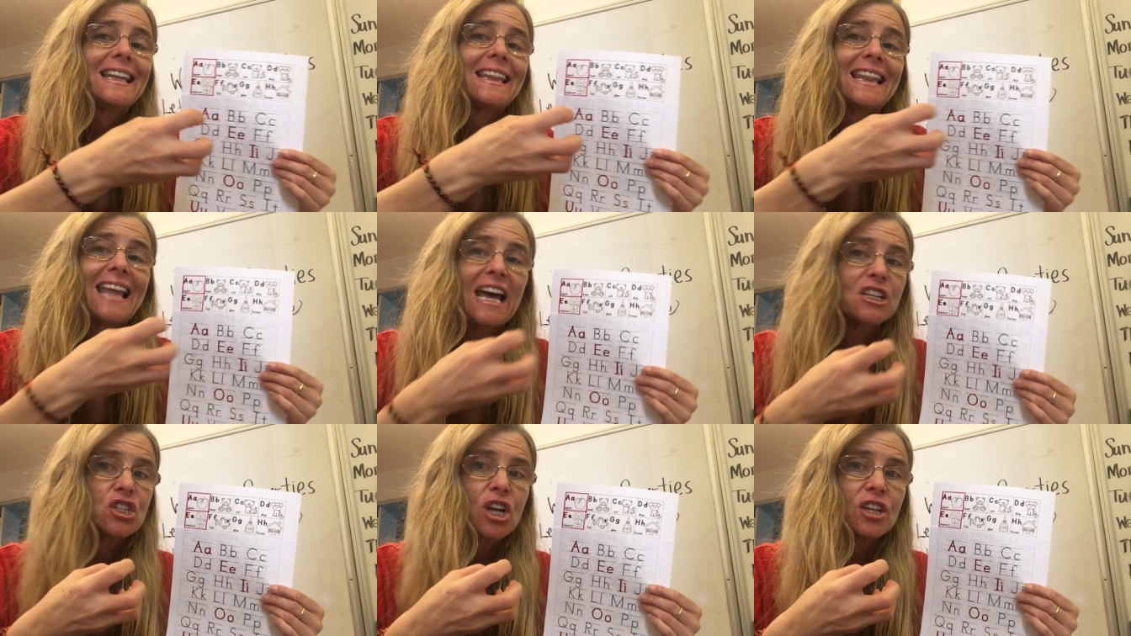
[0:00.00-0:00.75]

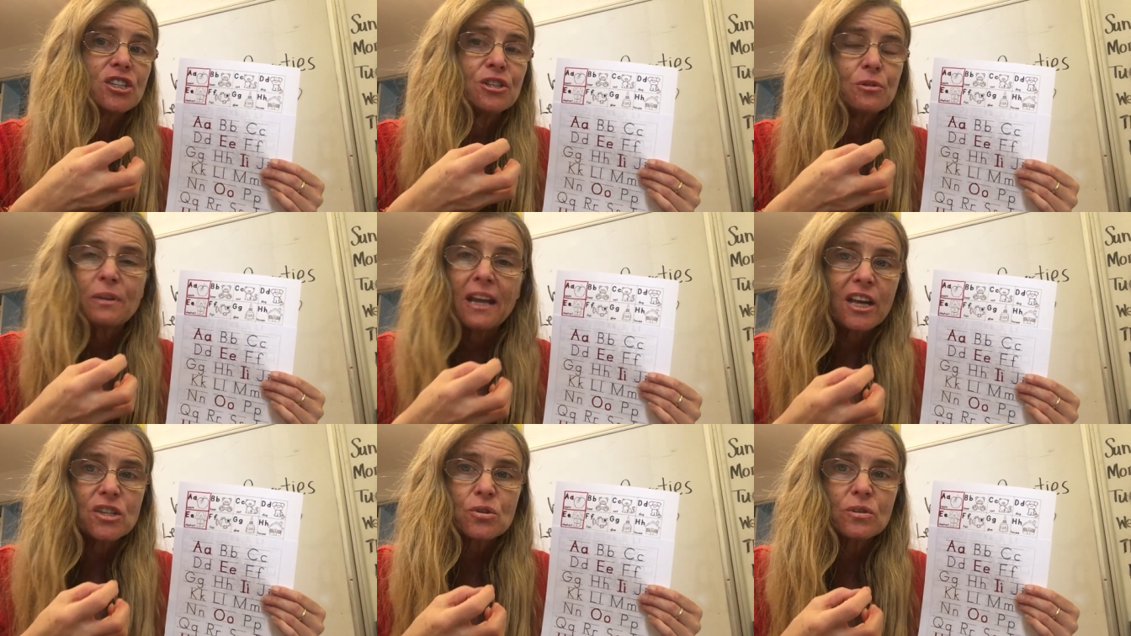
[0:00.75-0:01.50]
latch on to
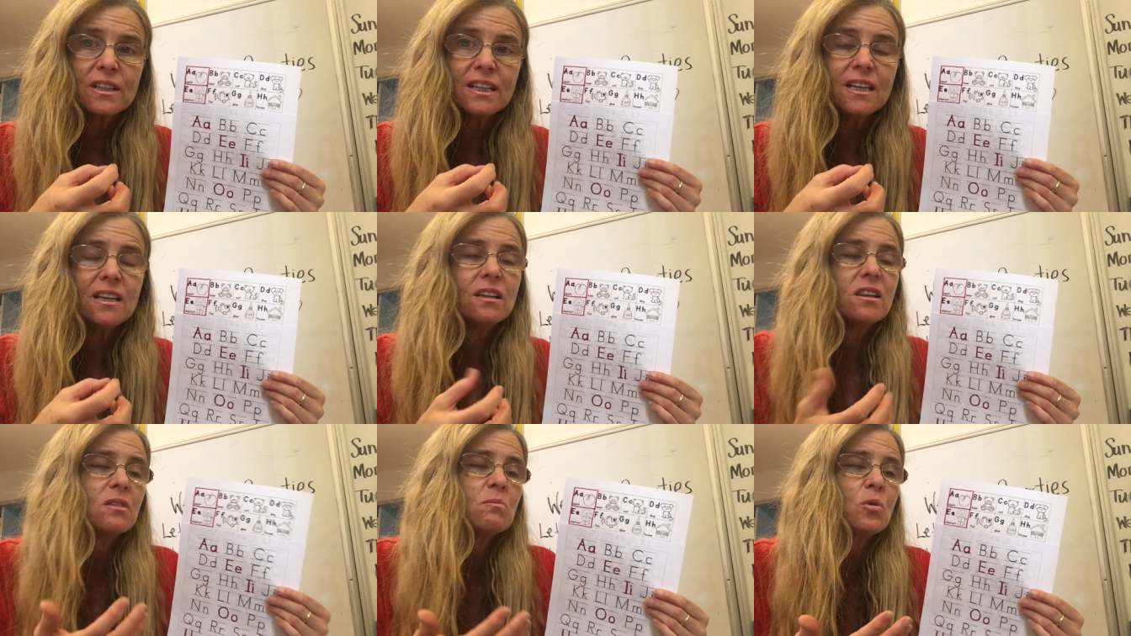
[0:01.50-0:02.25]
naturally,
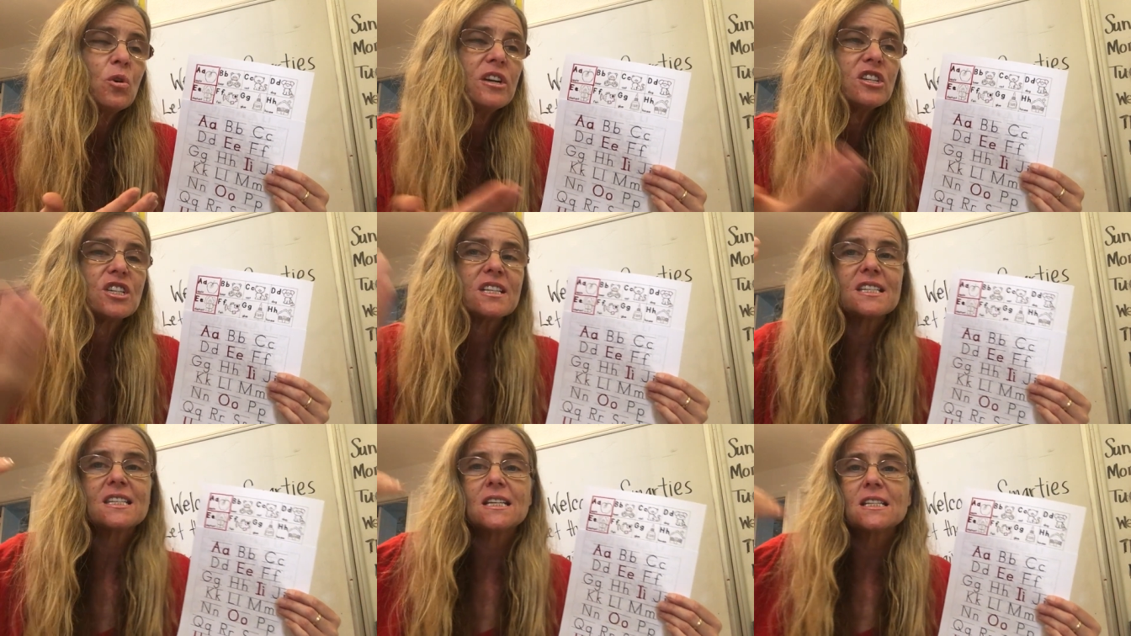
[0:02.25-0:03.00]
the more it
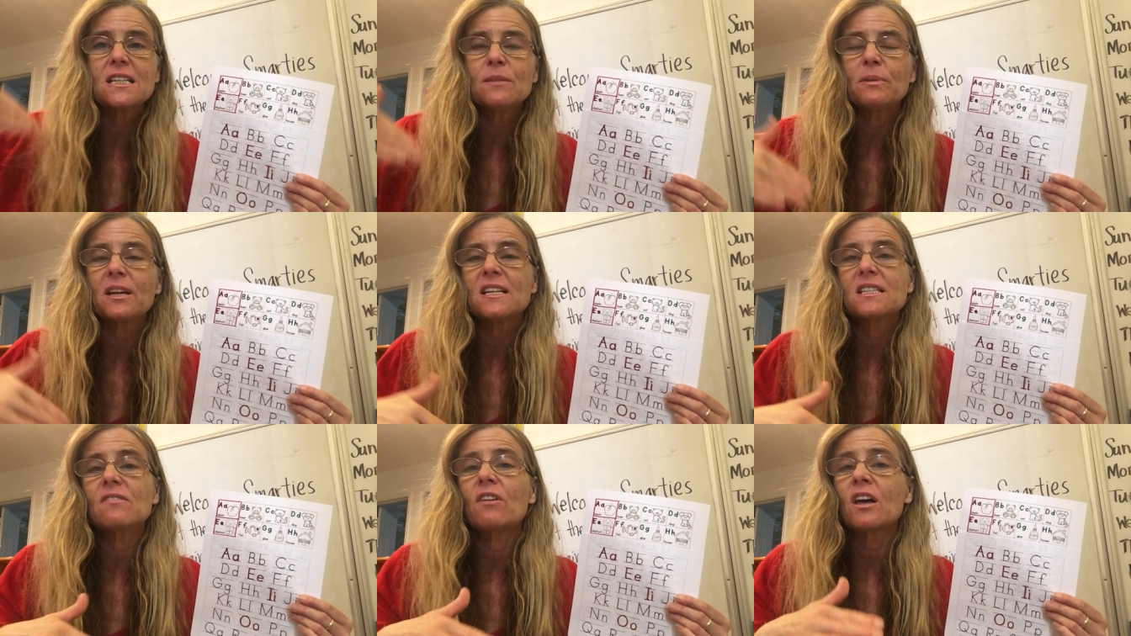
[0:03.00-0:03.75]
just sits in a
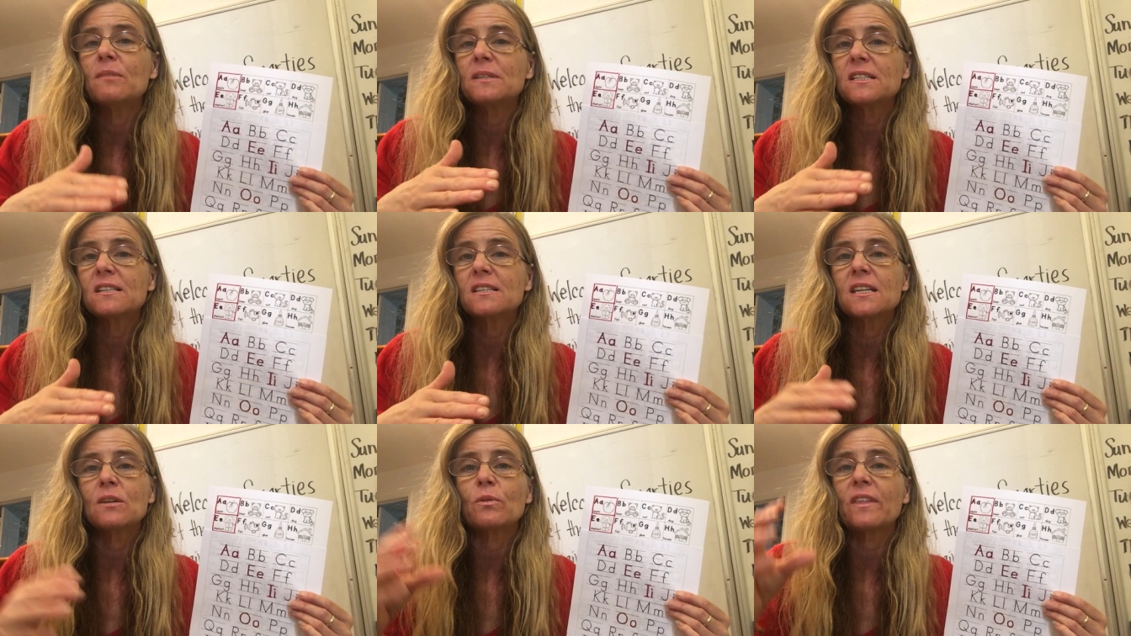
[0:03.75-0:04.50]
place of
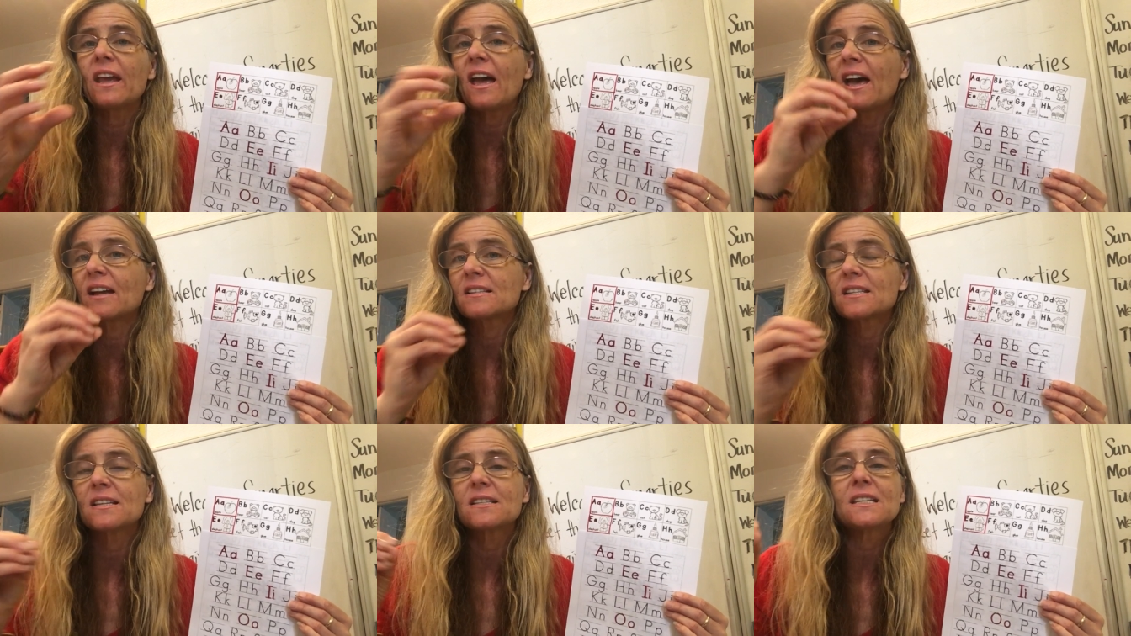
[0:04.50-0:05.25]
automaticity where they
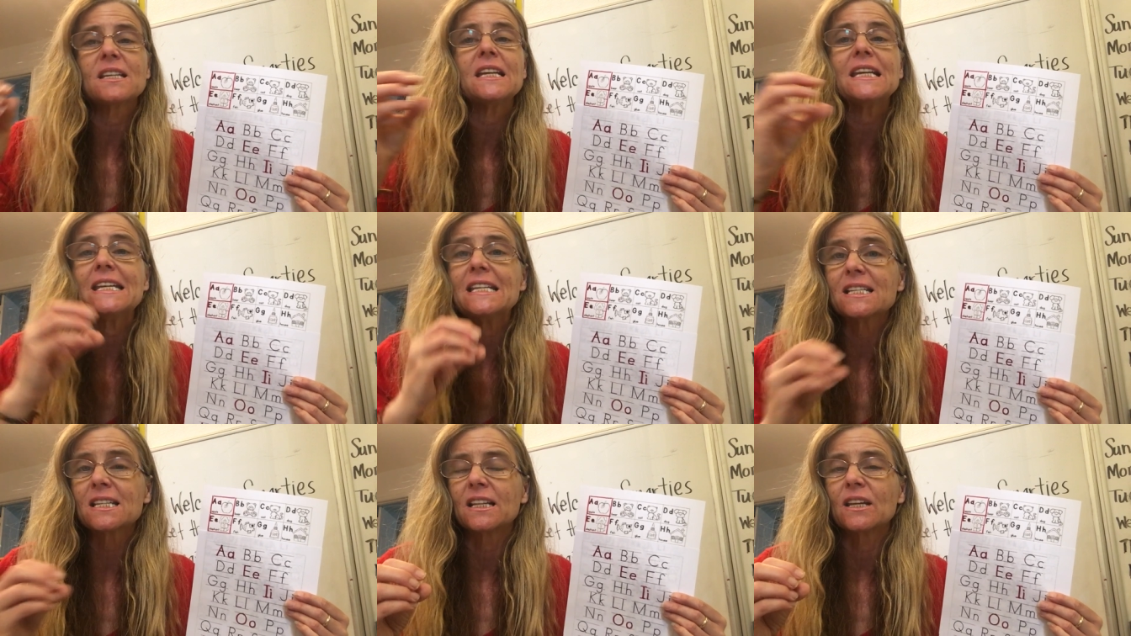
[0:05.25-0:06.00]
access it
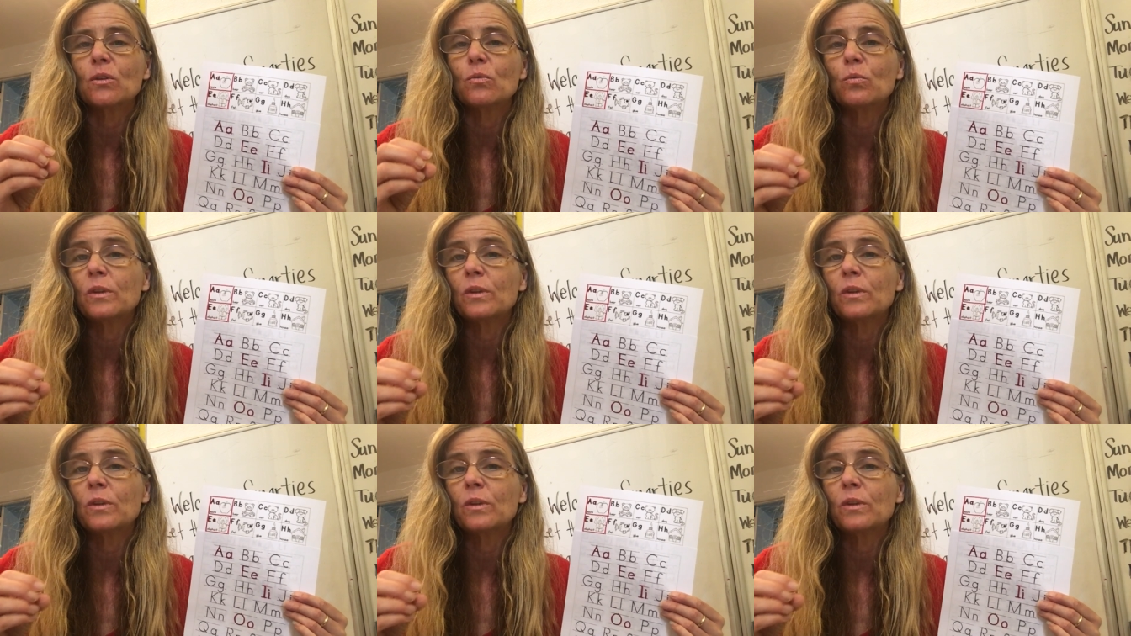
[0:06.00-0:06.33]
easily.